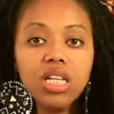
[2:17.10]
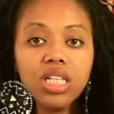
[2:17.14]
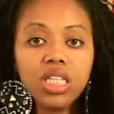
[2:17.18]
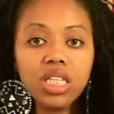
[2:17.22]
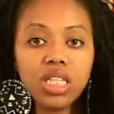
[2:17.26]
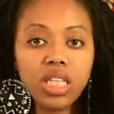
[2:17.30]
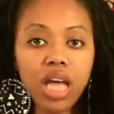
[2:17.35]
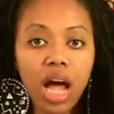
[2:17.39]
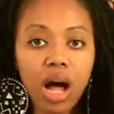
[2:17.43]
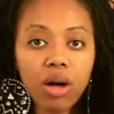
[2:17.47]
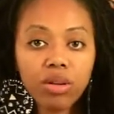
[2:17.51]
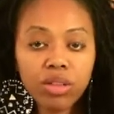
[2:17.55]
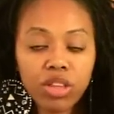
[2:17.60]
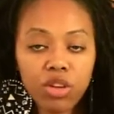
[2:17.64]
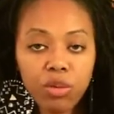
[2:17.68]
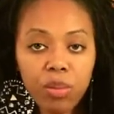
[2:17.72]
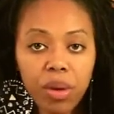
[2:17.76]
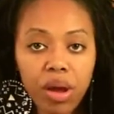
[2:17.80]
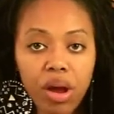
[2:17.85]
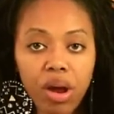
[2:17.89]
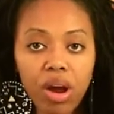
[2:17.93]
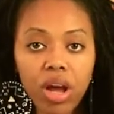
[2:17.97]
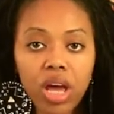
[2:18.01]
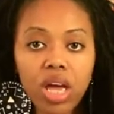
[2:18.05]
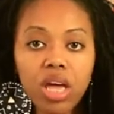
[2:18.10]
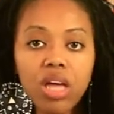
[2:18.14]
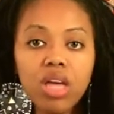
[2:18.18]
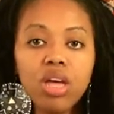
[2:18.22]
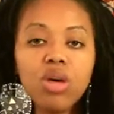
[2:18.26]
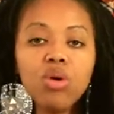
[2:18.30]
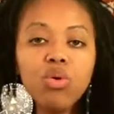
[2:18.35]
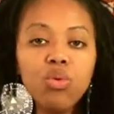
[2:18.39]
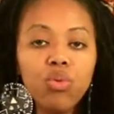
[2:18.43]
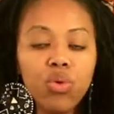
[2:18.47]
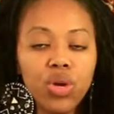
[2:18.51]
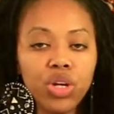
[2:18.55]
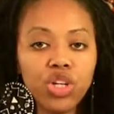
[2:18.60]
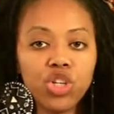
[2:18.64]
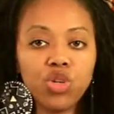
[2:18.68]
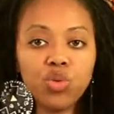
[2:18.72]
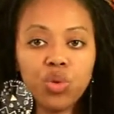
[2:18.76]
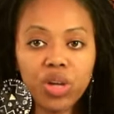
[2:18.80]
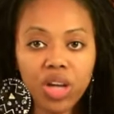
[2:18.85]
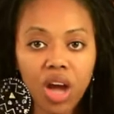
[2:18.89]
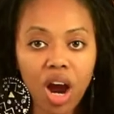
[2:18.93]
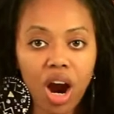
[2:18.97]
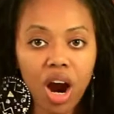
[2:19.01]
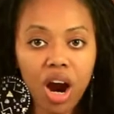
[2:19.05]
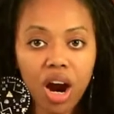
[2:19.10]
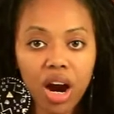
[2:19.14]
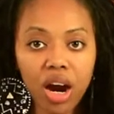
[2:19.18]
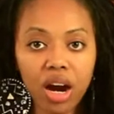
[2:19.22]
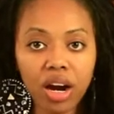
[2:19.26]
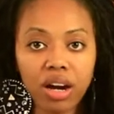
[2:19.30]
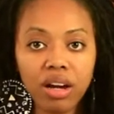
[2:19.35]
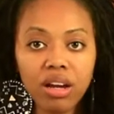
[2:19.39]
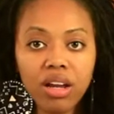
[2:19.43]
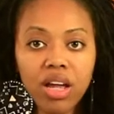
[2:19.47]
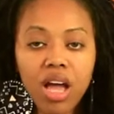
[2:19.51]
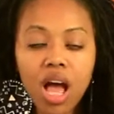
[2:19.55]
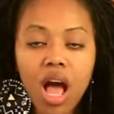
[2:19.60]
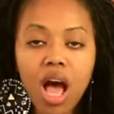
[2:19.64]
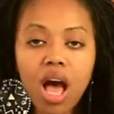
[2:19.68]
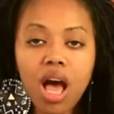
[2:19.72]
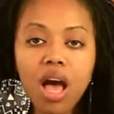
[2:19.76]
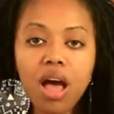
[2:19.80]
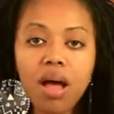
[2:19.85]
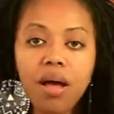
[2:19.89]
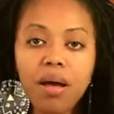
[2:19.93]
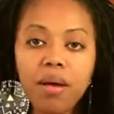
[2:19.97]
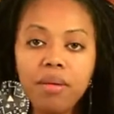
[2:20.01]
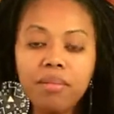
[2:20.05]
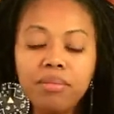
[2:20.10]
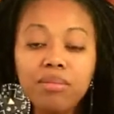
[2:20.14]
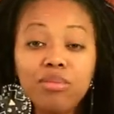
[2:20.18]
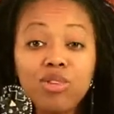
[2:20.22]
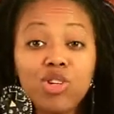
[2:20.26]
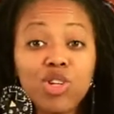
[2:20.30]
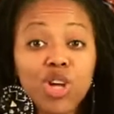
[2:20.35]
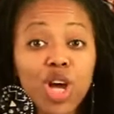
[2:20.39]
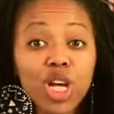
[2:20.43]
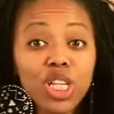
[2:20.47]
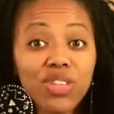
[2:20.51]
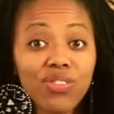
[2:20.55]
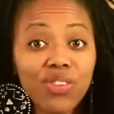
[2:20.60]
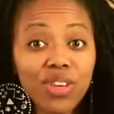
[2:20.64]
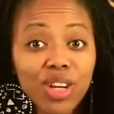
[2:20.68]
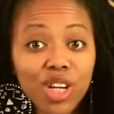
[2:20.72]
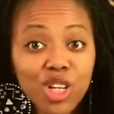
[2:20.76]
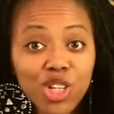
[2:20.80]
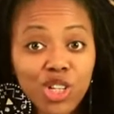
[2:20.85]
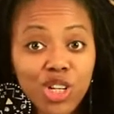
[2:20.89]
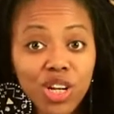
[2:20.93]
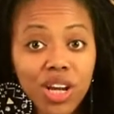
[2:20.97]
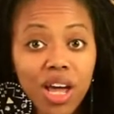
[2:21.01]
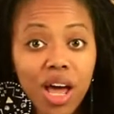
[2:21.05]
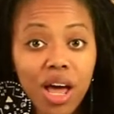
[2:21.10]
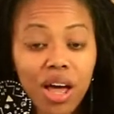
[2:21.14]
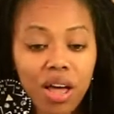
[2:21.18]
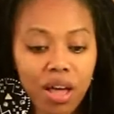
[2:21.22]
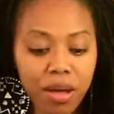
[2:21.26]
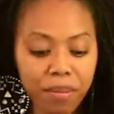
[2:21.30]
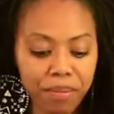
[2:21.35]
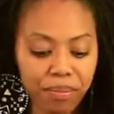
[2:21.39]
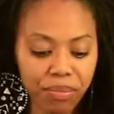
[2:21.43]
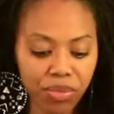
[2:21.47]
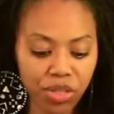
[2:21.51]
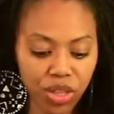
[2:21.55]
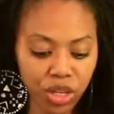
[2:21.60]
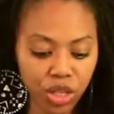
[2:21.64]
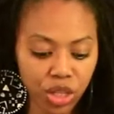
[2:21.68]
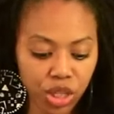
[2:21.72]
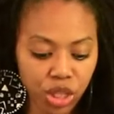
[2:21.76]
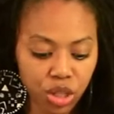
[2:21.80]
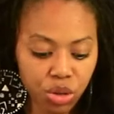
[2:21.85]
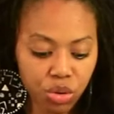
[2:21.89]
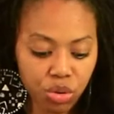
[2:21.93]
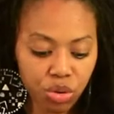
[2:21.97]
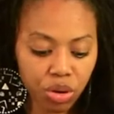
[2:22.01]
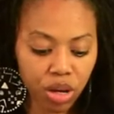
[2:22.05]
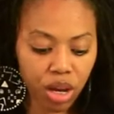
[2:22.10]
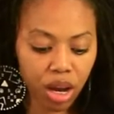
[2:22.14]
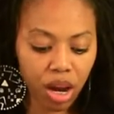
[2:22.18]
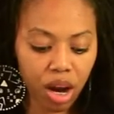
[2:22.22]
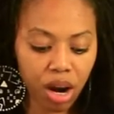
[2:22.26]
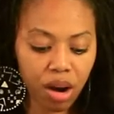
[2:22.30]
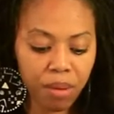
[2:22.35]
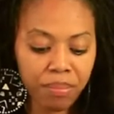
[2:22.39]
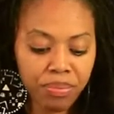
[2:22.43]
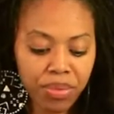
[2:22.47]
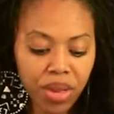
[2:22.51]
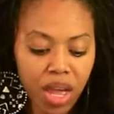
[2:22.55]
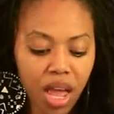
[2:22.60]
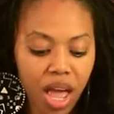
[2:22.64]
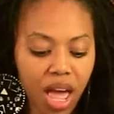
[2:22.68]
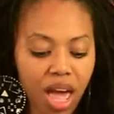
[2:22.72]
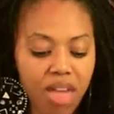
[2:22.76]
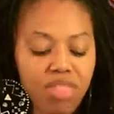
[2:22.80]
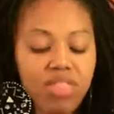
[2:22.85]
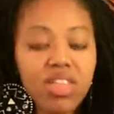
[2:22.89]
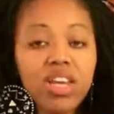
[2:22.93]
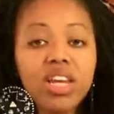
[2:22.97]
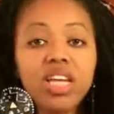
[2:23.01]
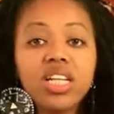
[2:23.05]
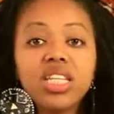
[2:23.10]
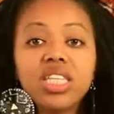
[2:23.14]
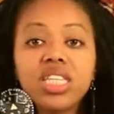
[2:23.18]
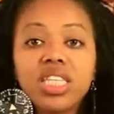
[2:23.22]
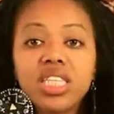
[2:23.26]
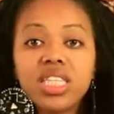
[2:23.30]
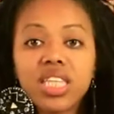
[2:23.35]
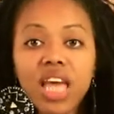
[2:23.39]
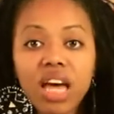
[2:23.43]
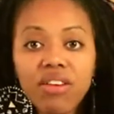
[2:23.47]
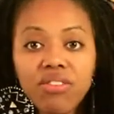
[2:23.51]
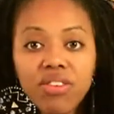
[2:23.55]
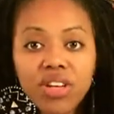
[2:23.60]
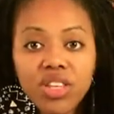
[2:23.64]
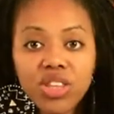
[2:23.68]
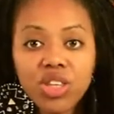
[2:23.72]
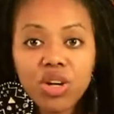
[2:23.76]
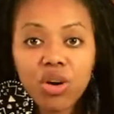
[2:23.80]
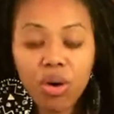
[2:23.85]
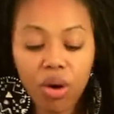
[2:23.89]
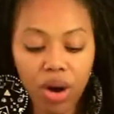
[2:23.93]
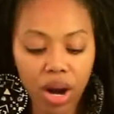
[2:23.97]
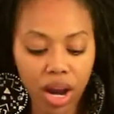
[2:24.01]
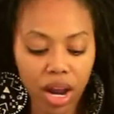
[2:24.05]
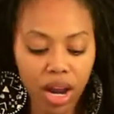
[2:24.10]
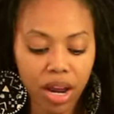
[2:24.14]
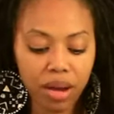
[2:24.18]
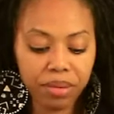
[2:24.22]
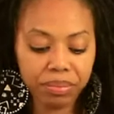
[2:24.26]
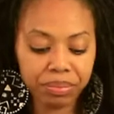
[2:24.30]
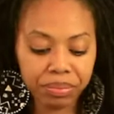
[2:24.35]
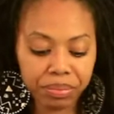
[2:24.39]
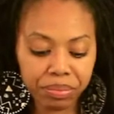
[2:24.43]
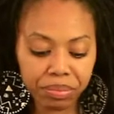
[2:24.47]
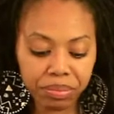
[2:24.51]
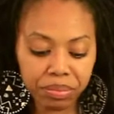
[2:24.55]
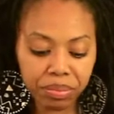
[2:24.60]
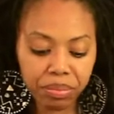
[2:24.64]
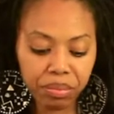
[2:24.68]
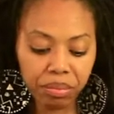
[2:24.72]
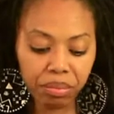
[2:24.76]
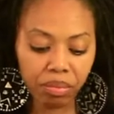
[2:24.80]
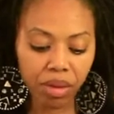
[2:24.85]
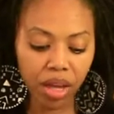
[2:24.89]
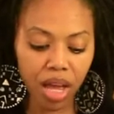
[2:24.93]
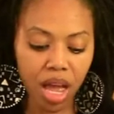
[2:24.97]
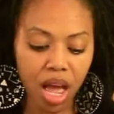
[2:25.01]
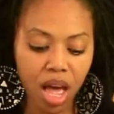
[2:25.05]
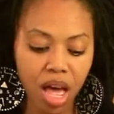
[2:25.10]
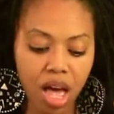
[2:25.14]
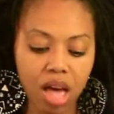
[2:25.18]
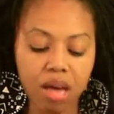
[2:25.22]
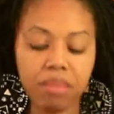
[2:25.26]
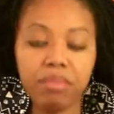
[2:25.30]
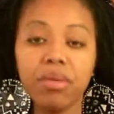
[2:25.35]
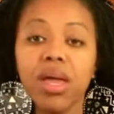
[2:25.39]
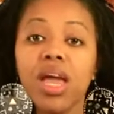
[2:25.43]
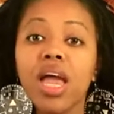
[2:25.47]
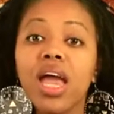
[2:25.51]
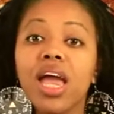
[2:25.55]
South America, which we are um, just finishing up this school year. And then in seventh grade, um,